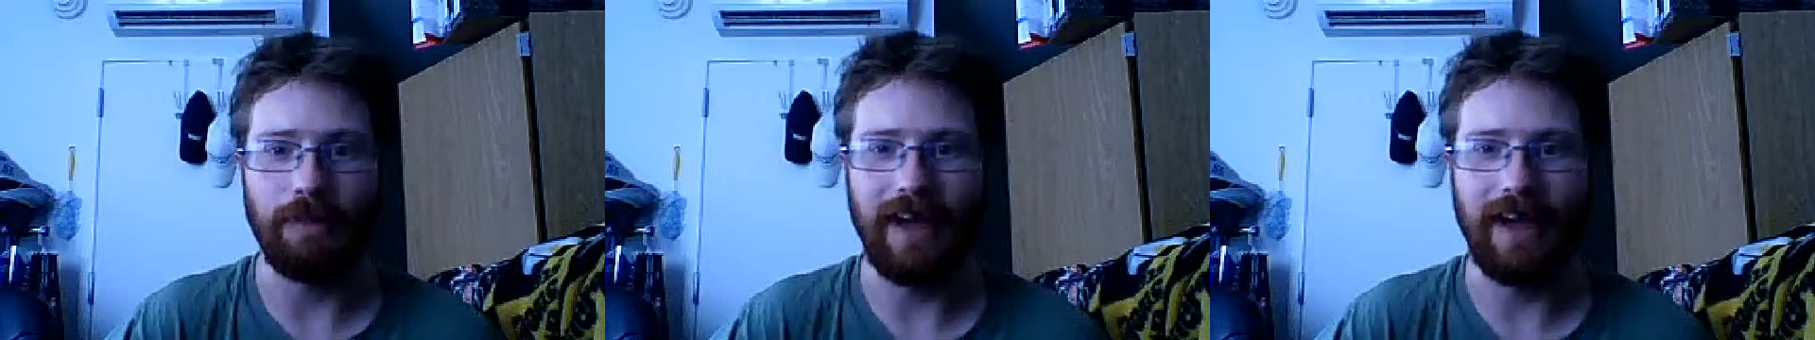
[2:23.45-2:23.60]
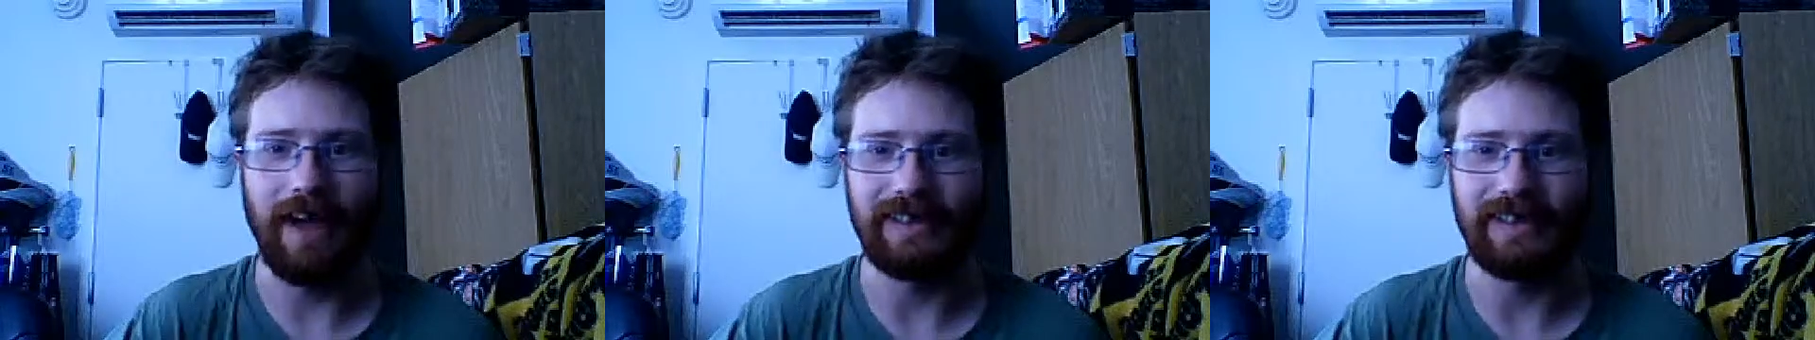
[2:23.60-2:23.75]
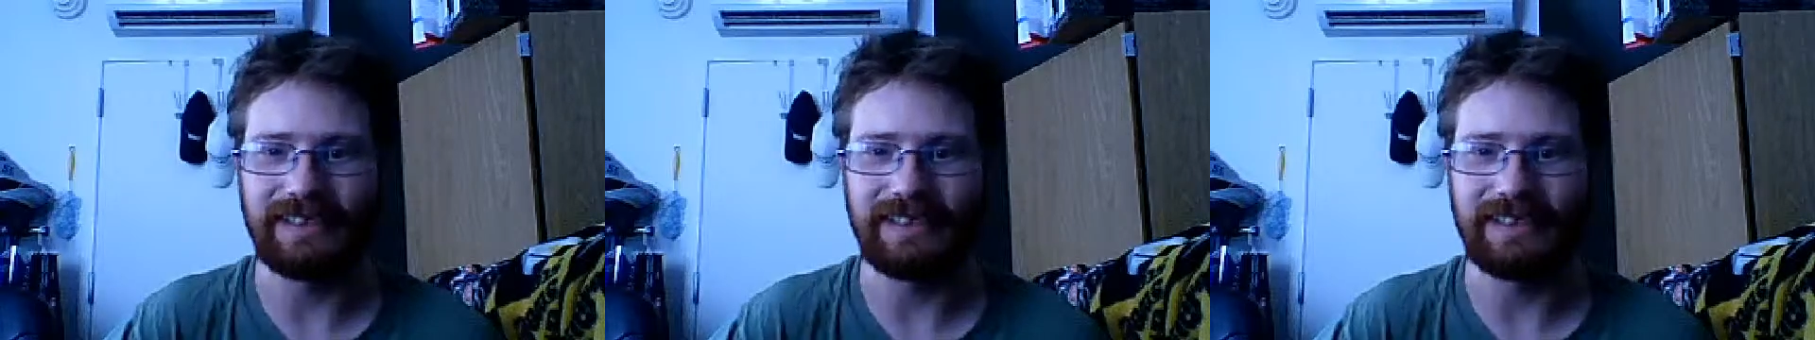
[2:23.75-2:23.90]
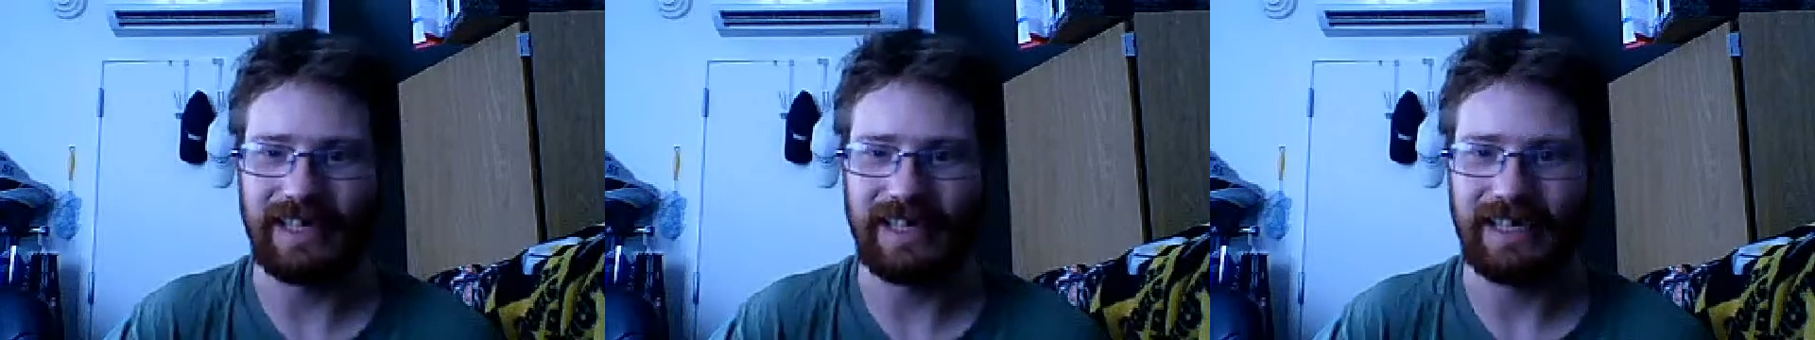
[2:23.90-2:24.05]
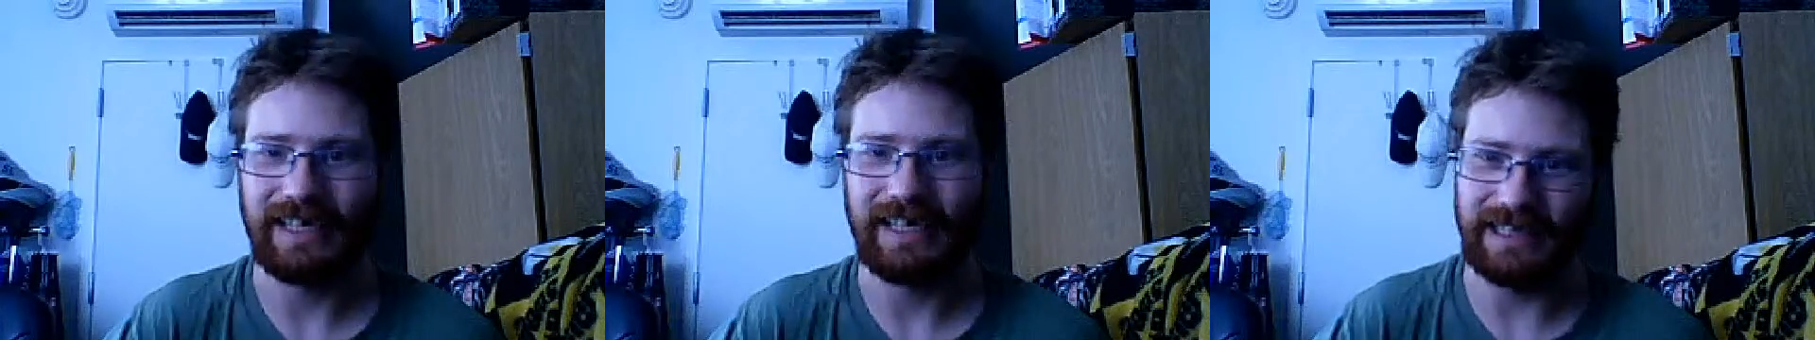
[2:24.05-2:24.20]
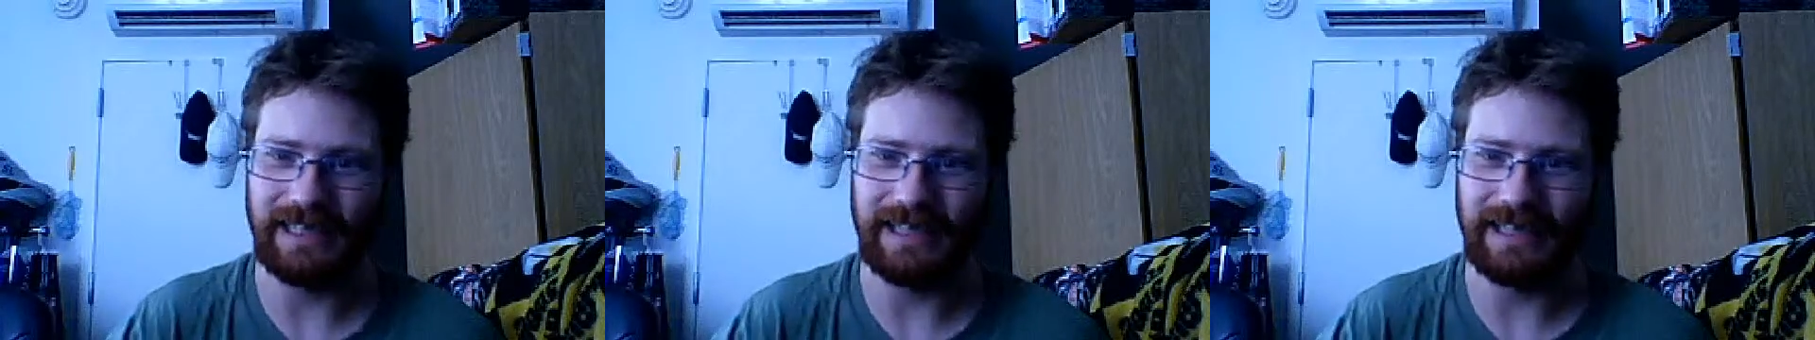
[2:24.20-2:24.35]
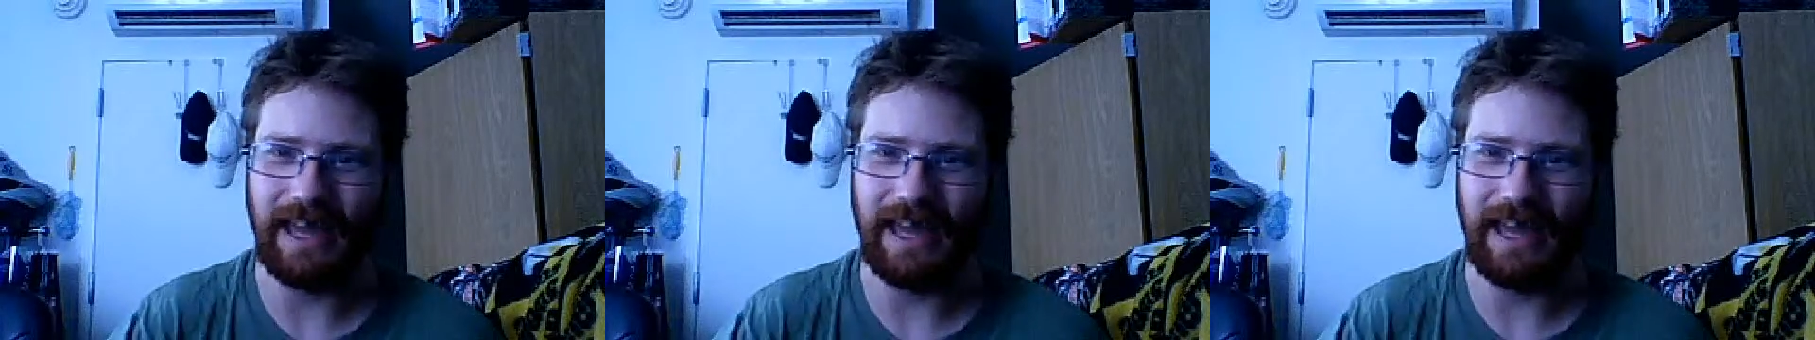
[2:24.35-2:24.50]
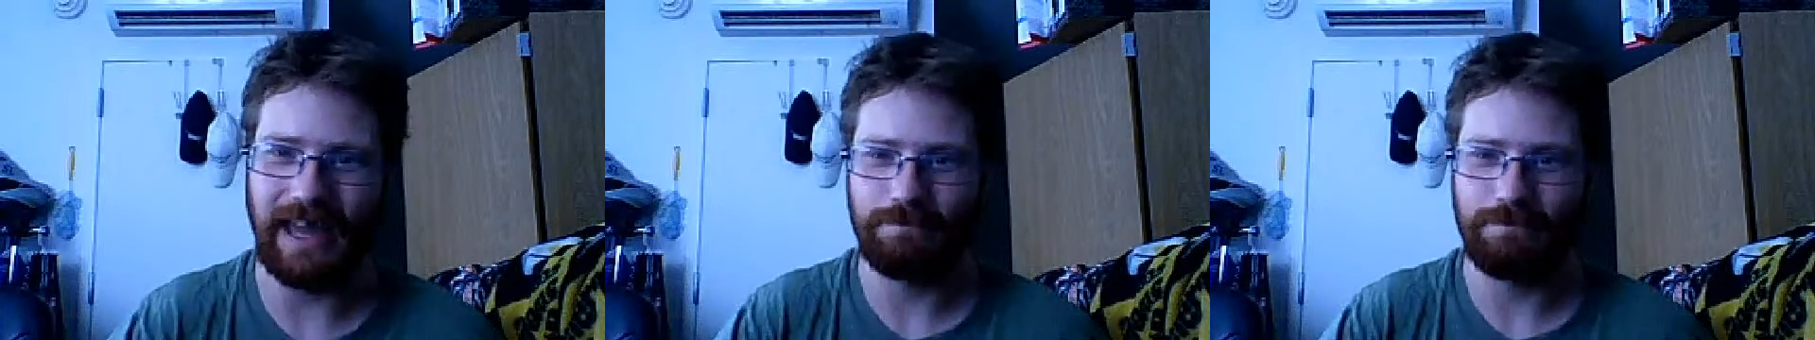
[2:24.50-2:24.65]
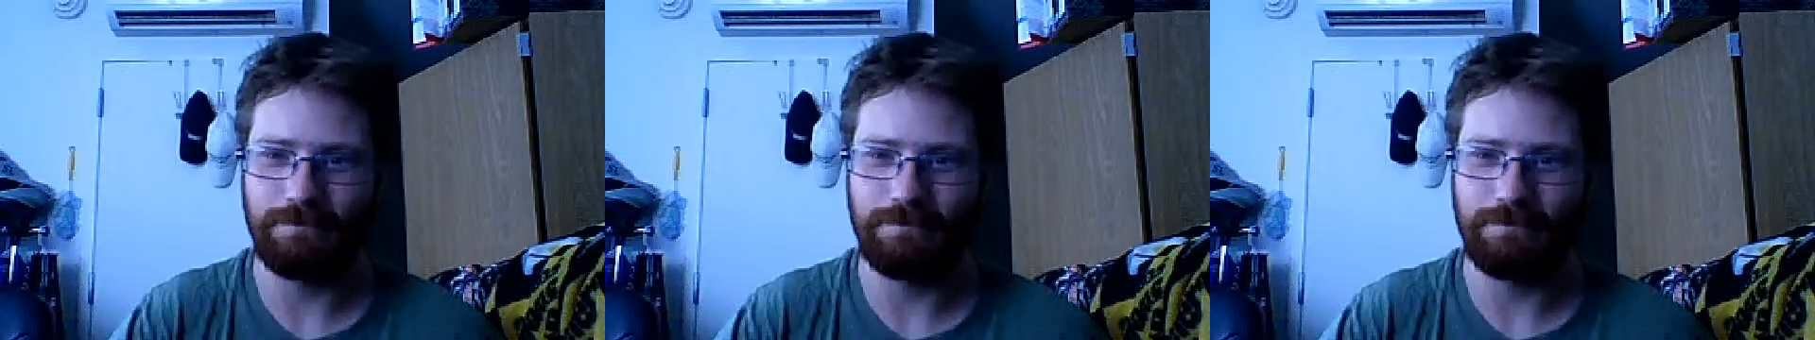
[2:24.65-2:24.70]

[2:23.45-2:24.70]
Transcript: hours. See you then.